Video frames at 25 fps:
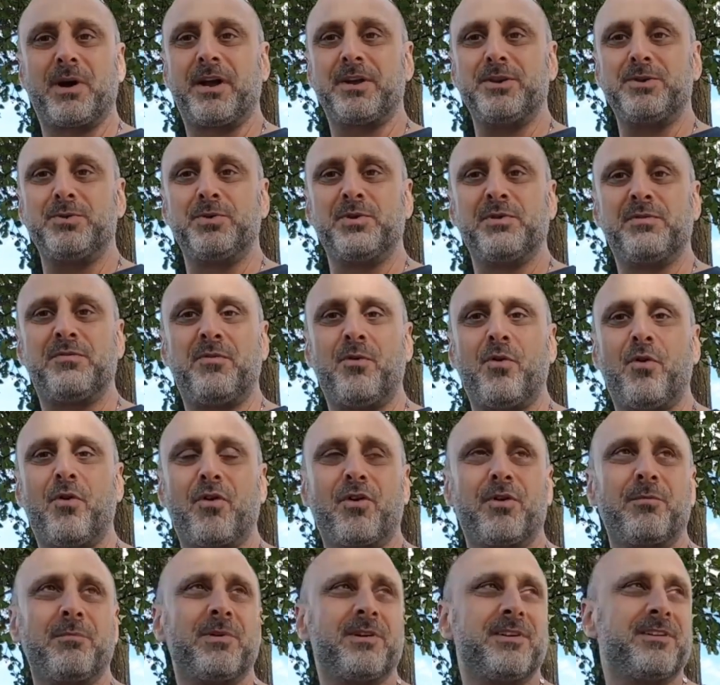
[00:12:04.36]
my
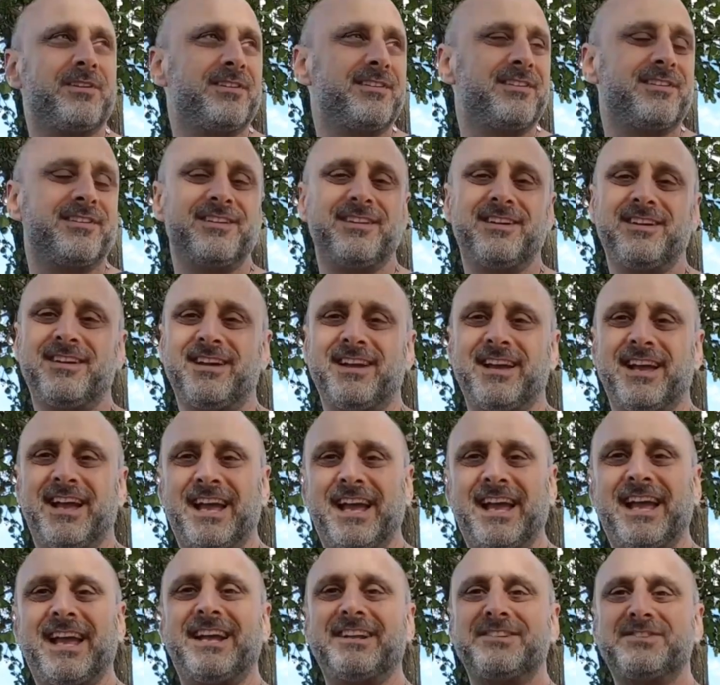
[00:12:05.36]
uniform,
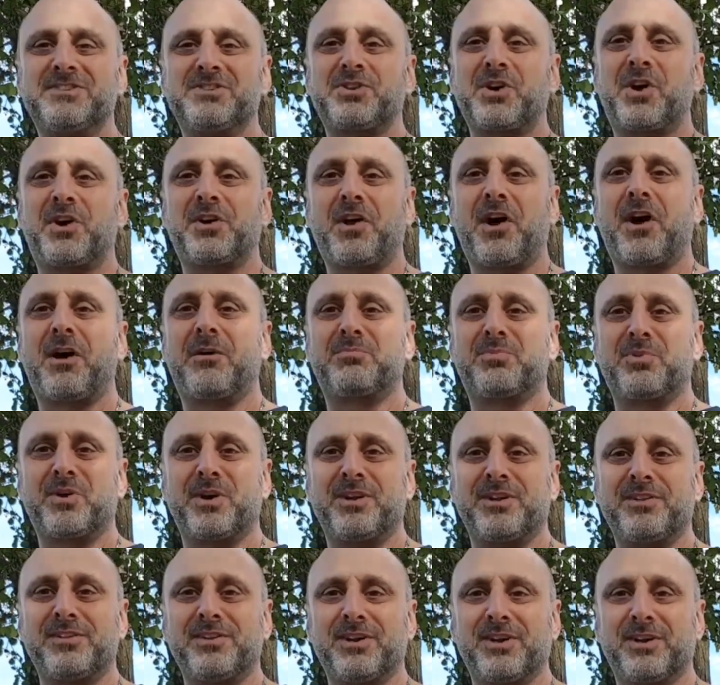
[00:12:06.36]
and start
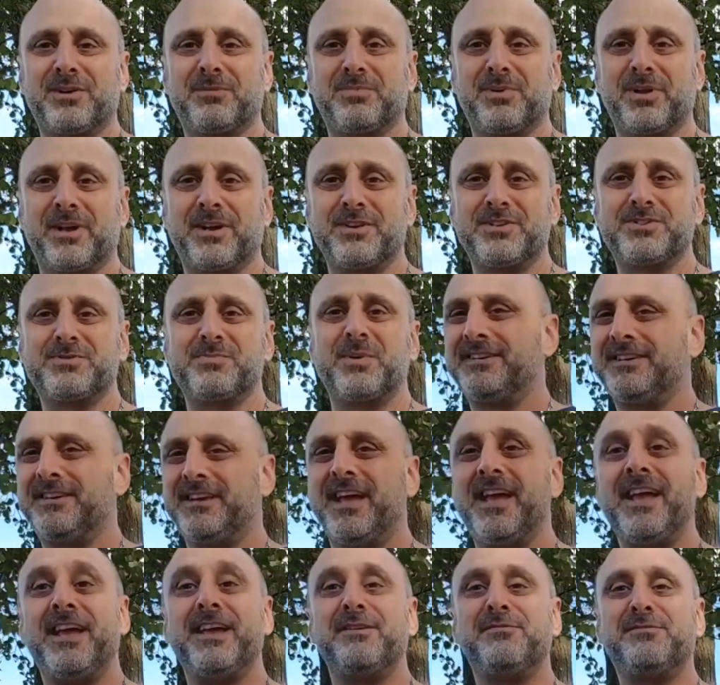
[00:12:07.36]
operating the airplanes.
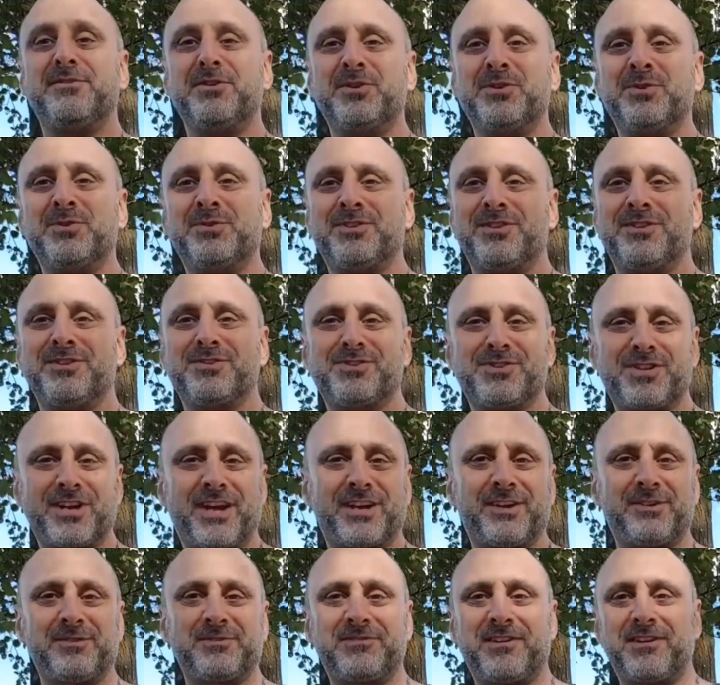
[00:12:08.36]
Hey, if you're new to this
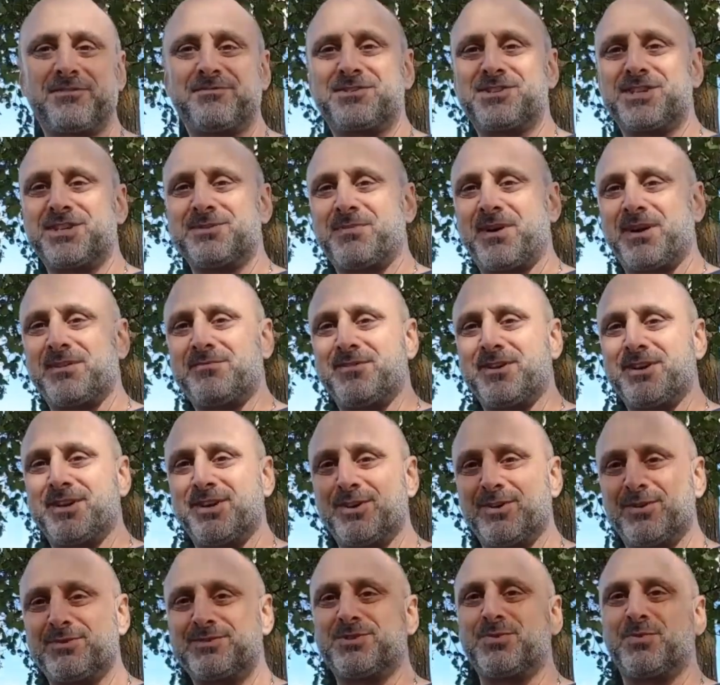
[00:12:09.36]
channel, you've never seen my
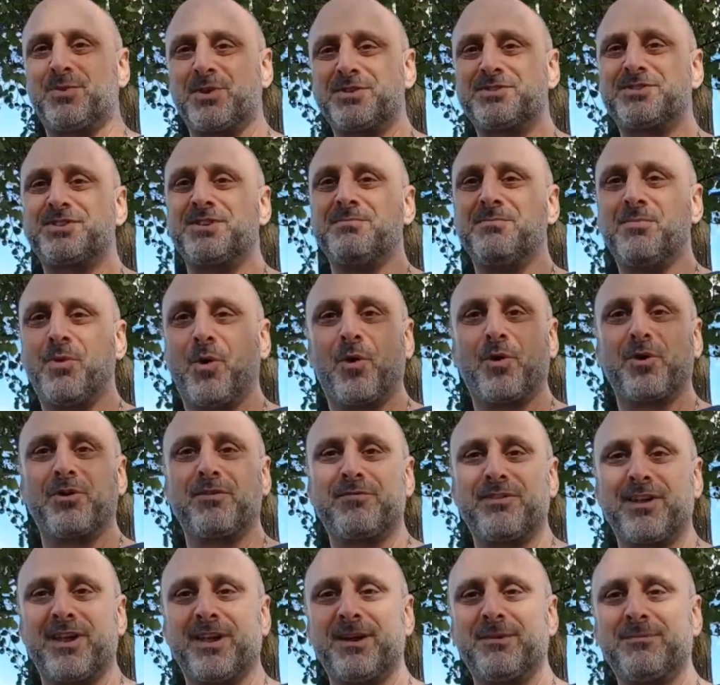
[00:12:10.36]
videos, you want to see more
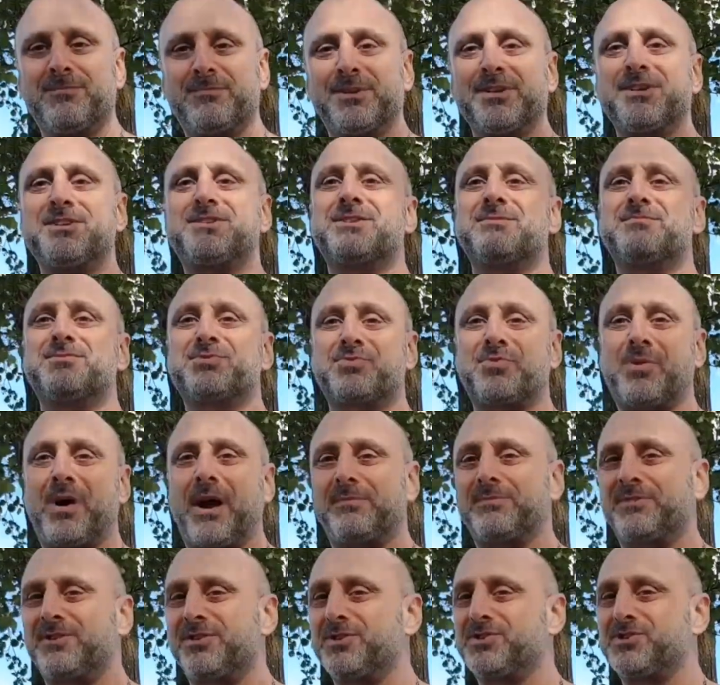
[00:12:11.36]
of them, please
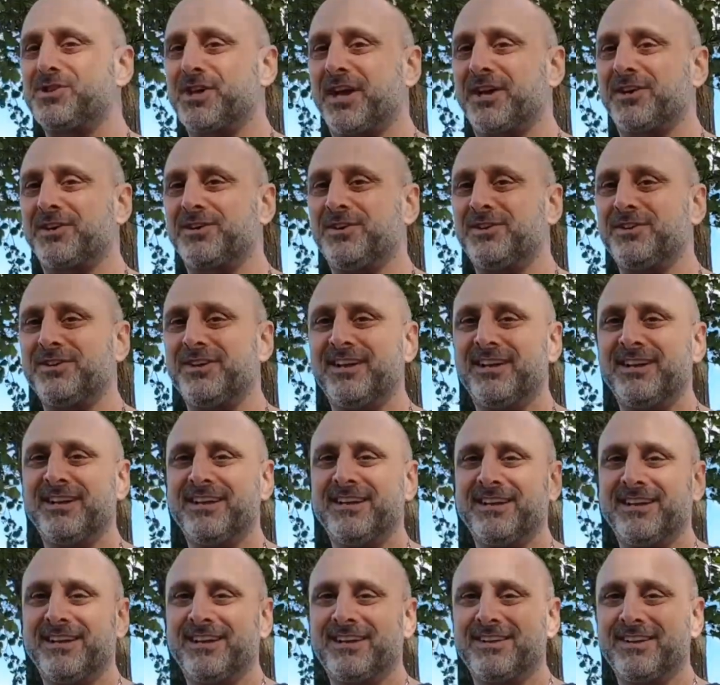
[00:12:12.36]
subscribe to the channel.
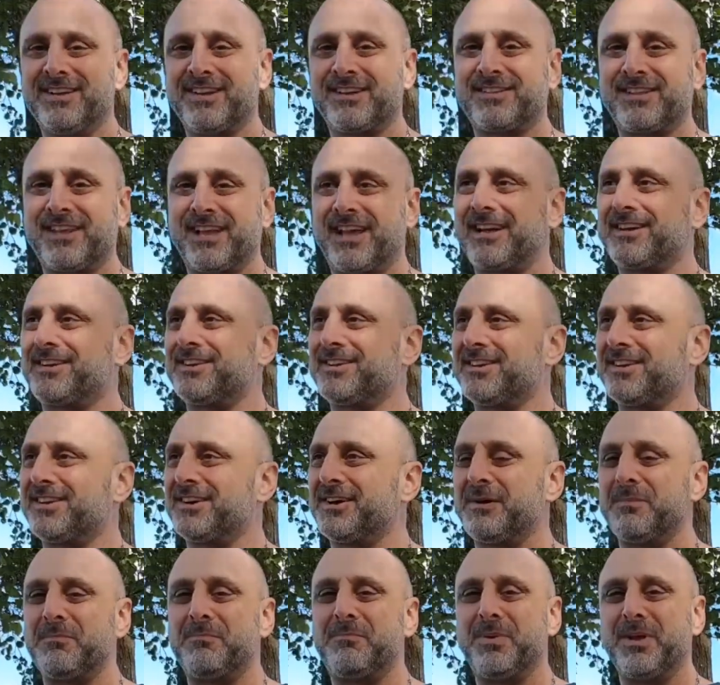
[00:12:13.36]
Click that
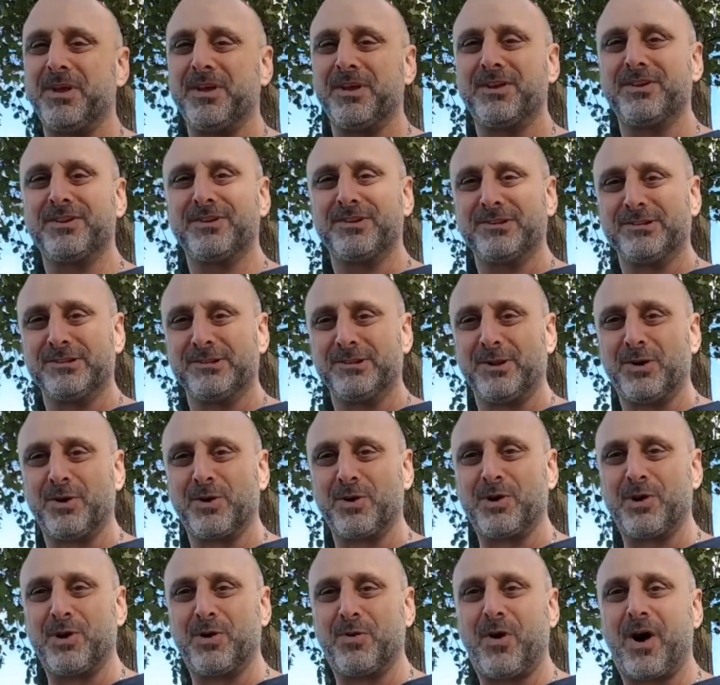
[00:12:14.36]
uh, big
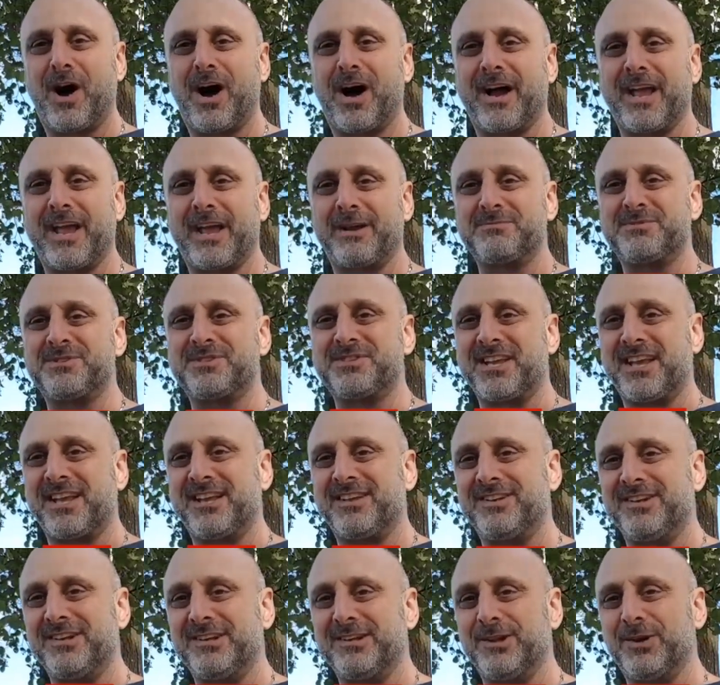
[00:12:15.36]
logo, I am
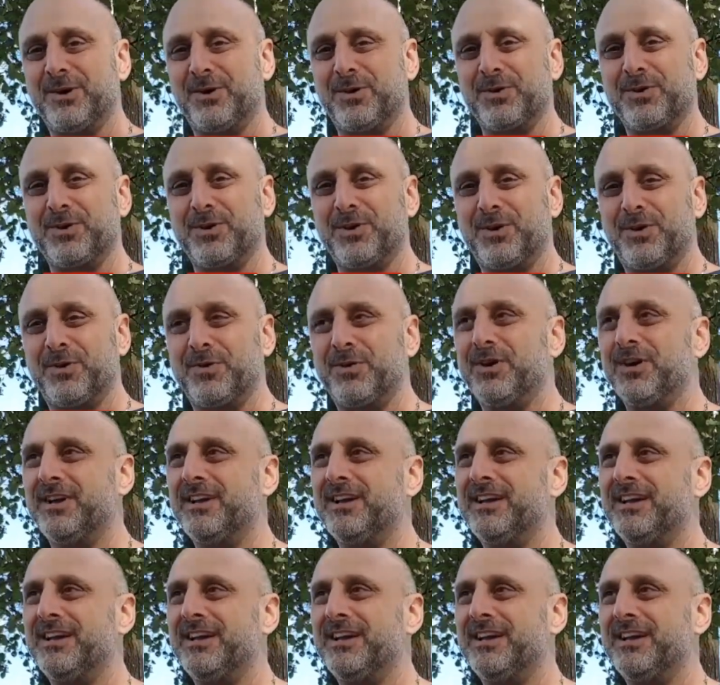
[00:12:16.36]
Sandy logo,